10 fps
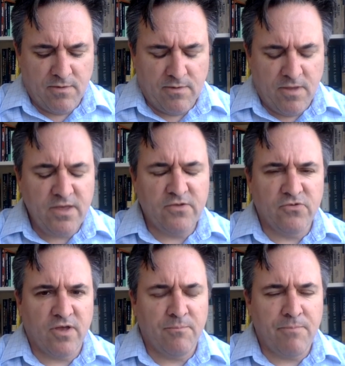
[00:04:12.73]
he is,
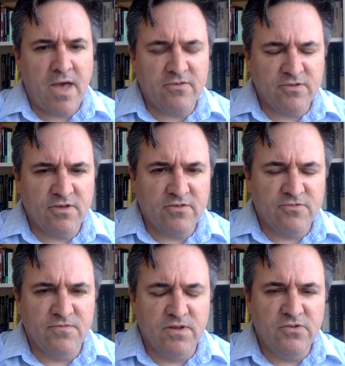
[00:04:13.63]
as a, as
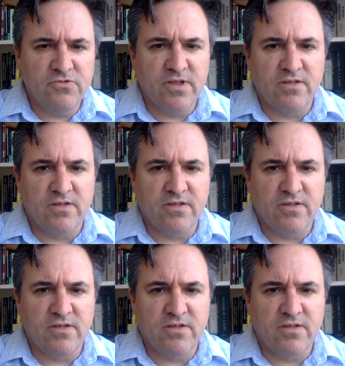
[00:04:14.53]
a Venetian